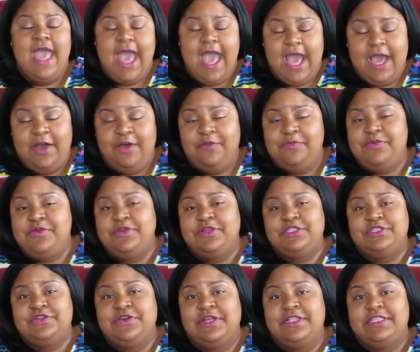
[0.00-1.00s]
I hope you
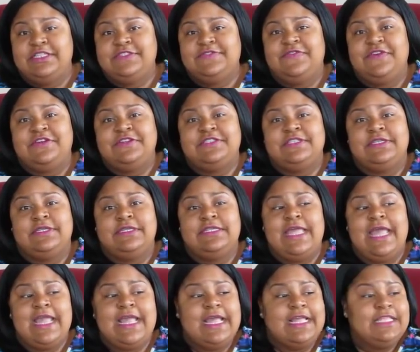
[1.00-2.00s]
enjoyed this verse of the
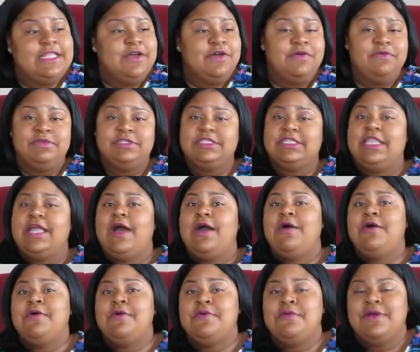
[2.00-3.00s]
day. I know it was
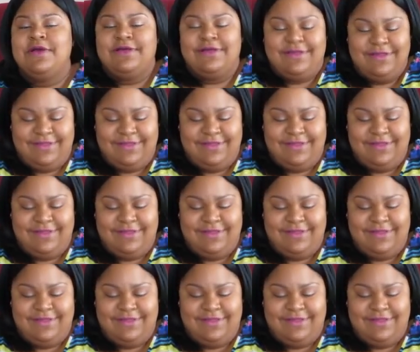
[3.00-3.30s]
long.